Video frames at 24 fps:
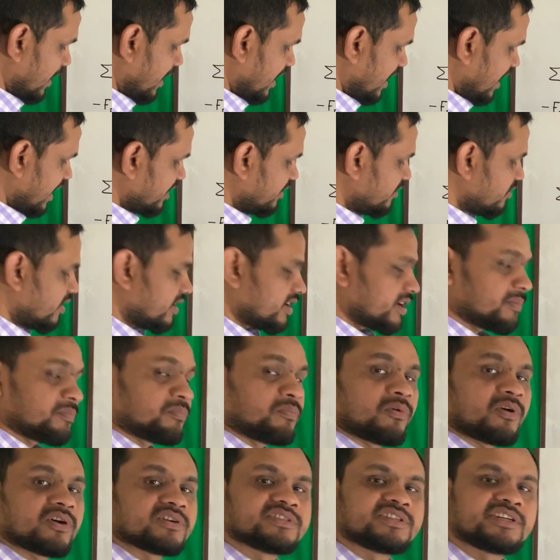I got a
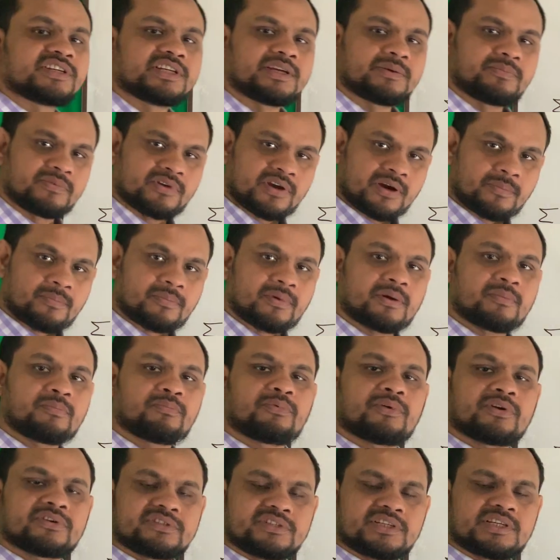positive number.
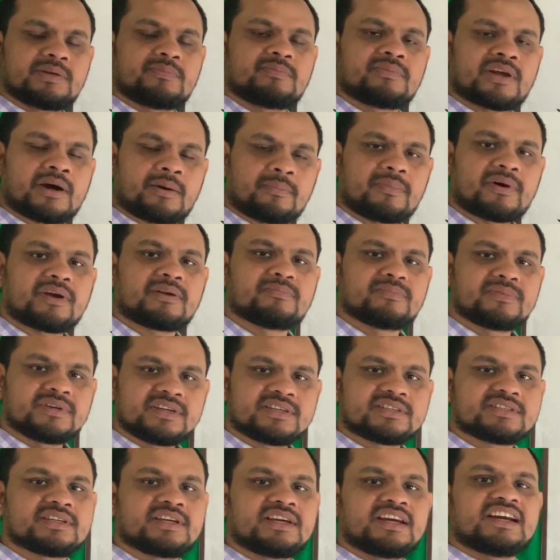Positive number
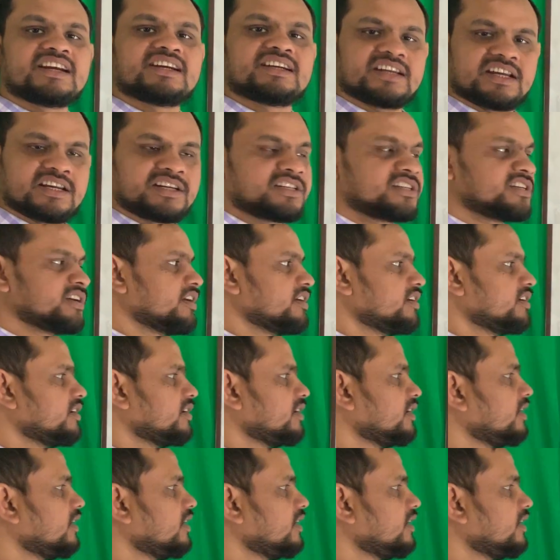means tension.